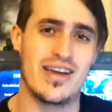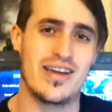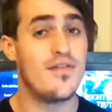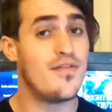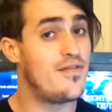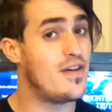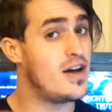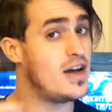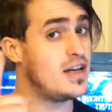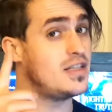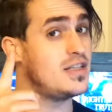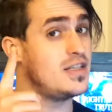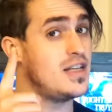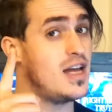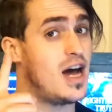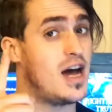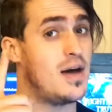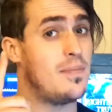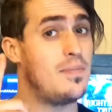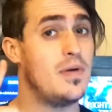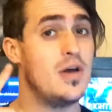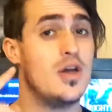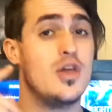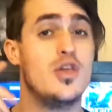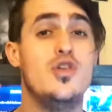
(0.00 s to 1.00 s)
First
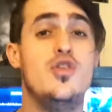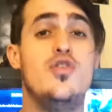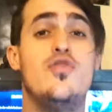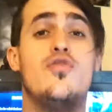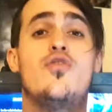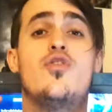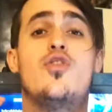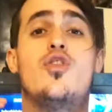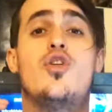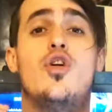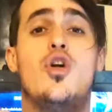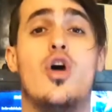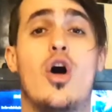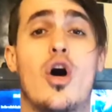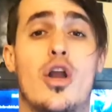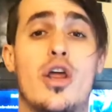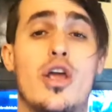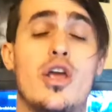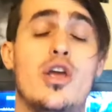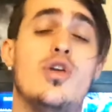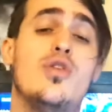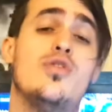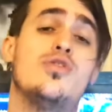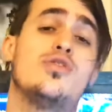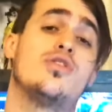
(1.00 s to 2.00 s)
up, you've got to
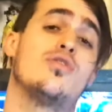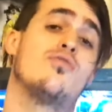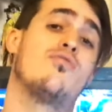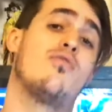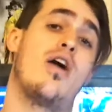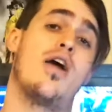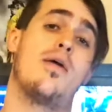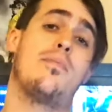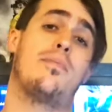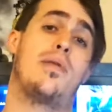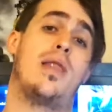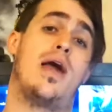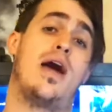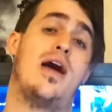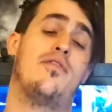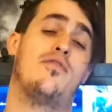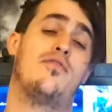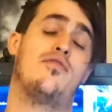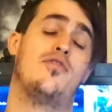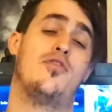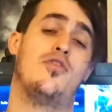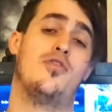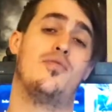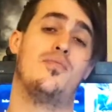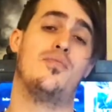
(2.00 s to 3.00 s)
use the right
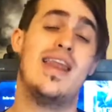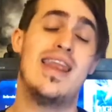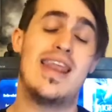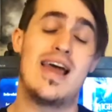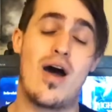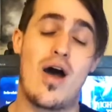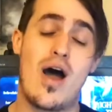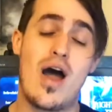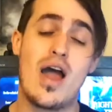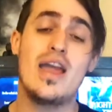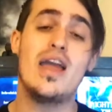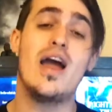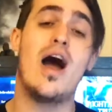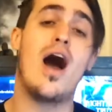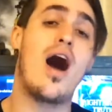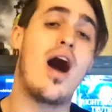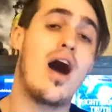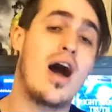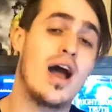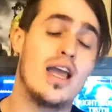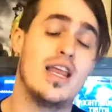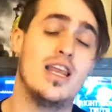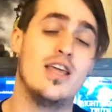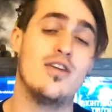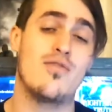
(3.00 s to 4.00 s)
platform. Now, I
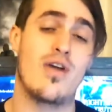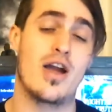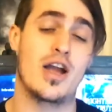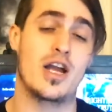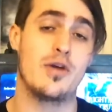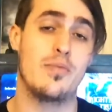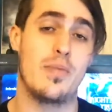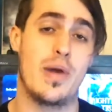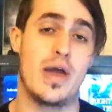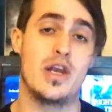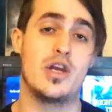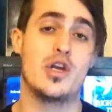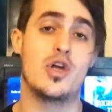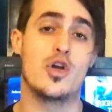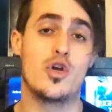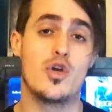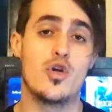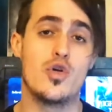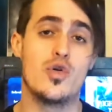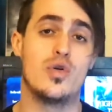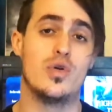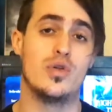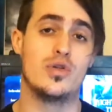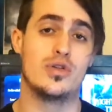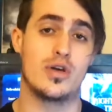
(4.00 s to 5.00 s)
highly recommend
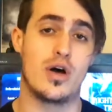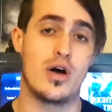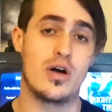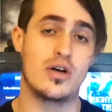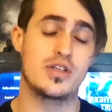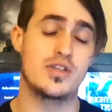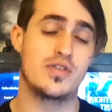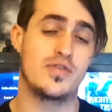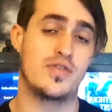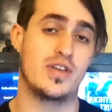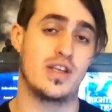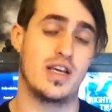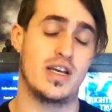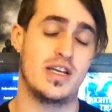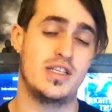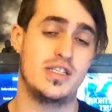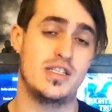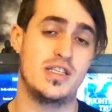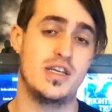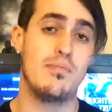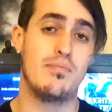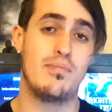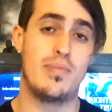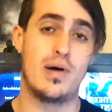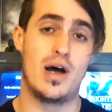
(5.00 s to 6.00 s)
Google Docs for this,
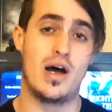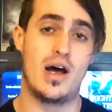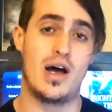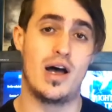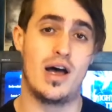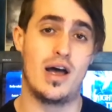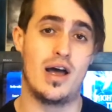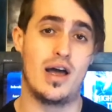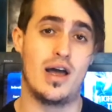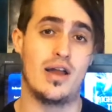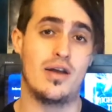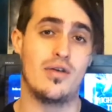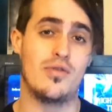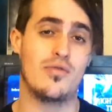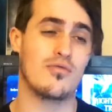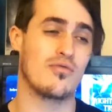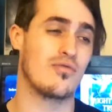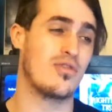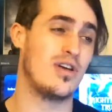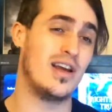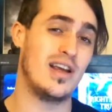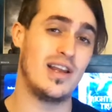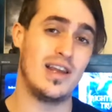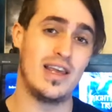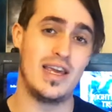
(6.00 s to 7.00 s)
but
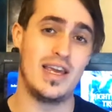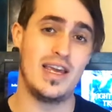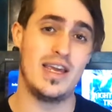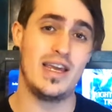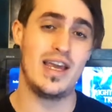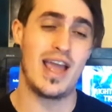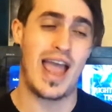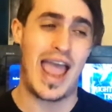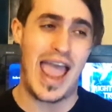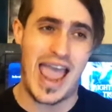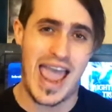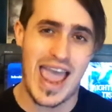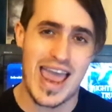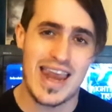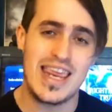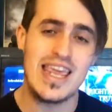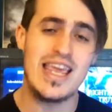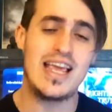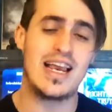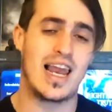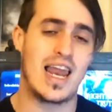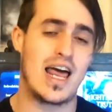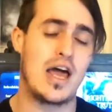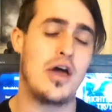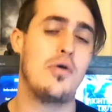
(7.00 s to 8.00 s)
really, any
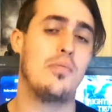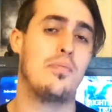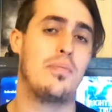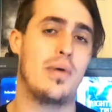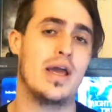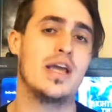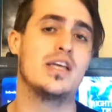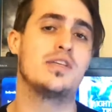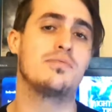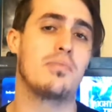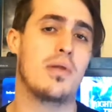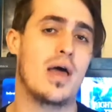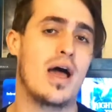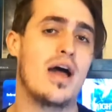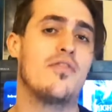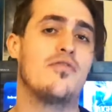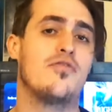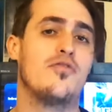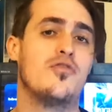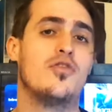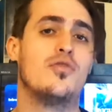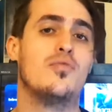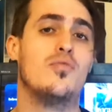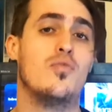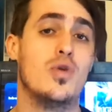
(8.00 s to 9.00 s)
cloud-based
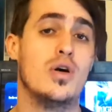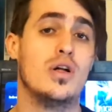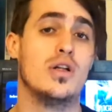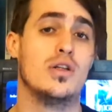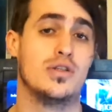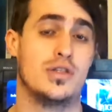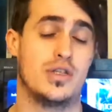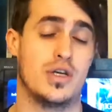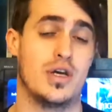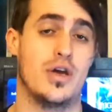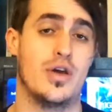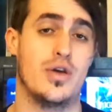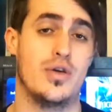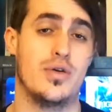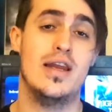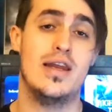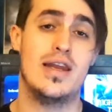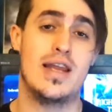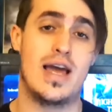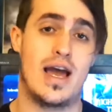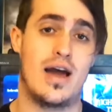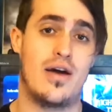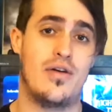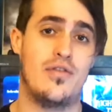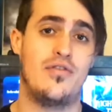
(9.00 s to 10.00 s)
platform will do.
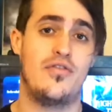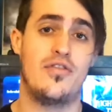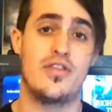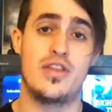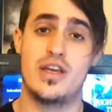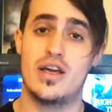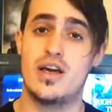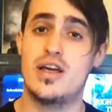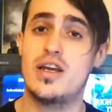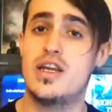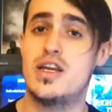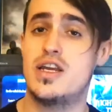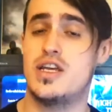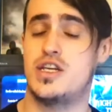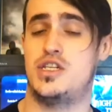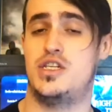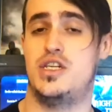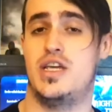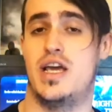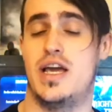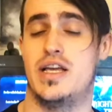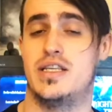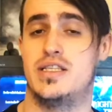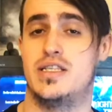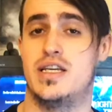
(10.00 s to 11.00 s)
Now, for the
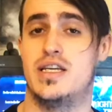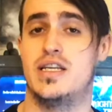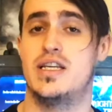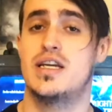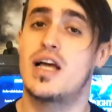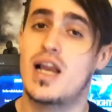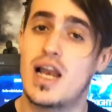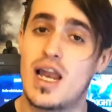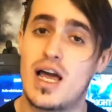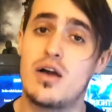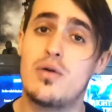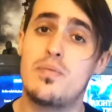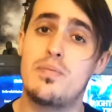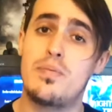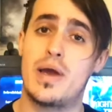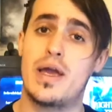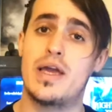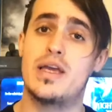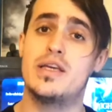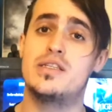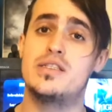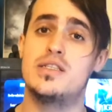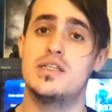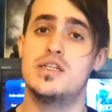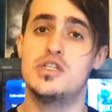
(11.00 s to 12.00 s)
uninitiated,
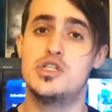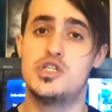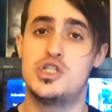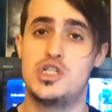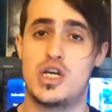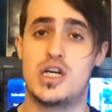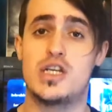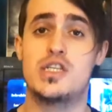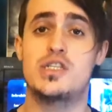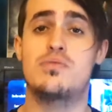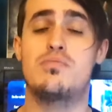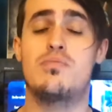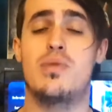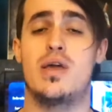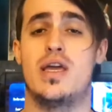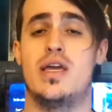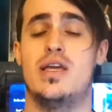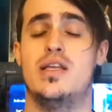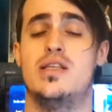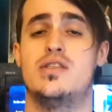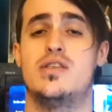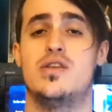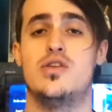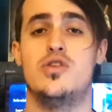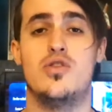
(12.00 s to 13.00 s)
cloud-based just
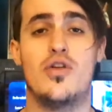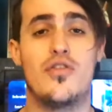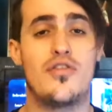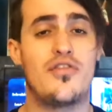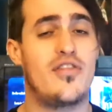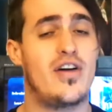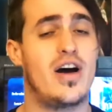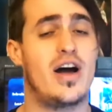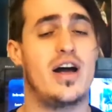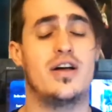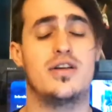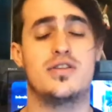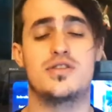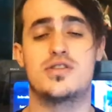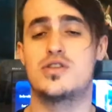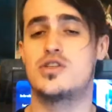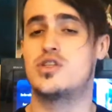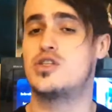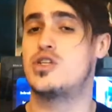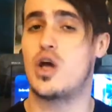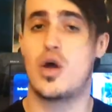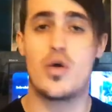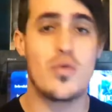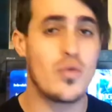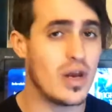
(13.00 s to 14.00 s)
means your files
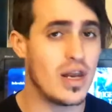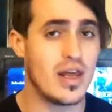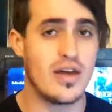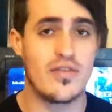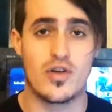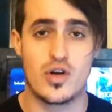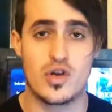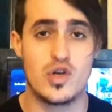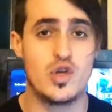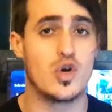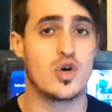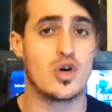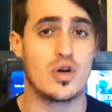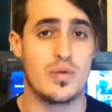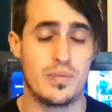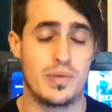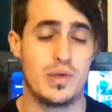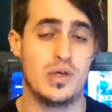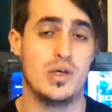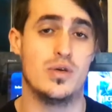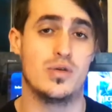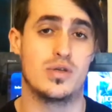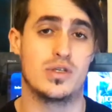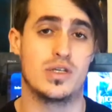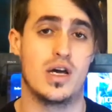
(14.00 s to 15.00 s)
don't live on your
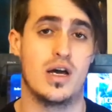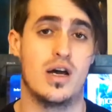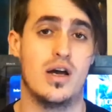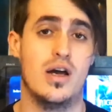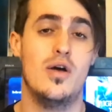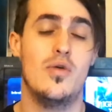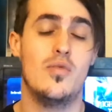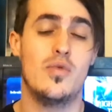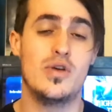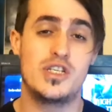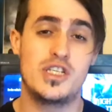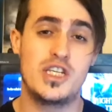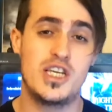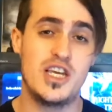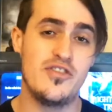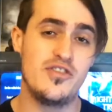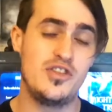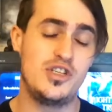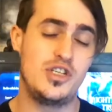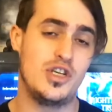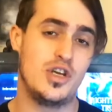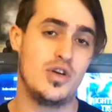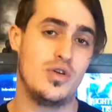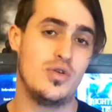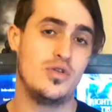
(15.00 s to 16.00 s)
computer, which gives
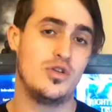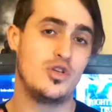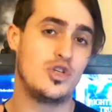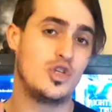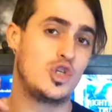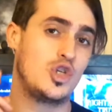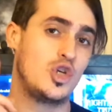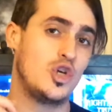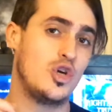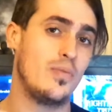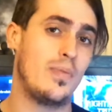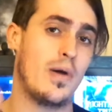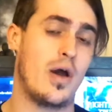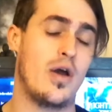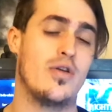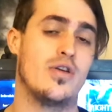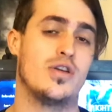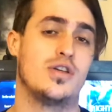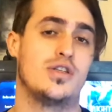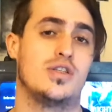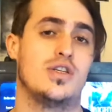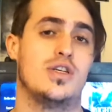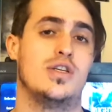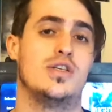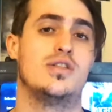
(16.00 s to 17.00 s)
you two
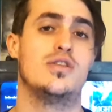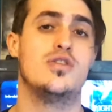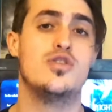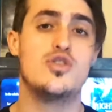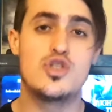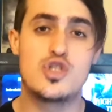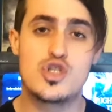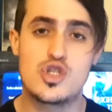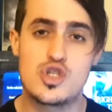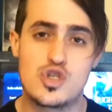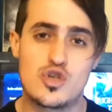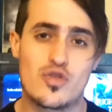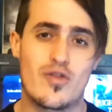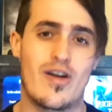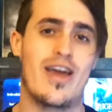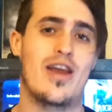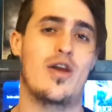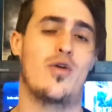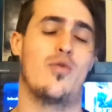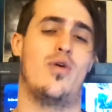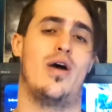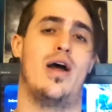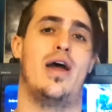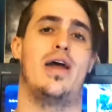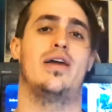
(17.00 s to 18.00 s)
bonuses straight
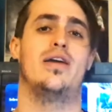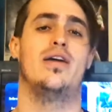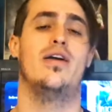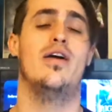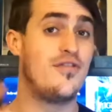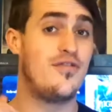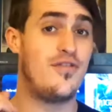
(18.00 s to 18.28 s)
away.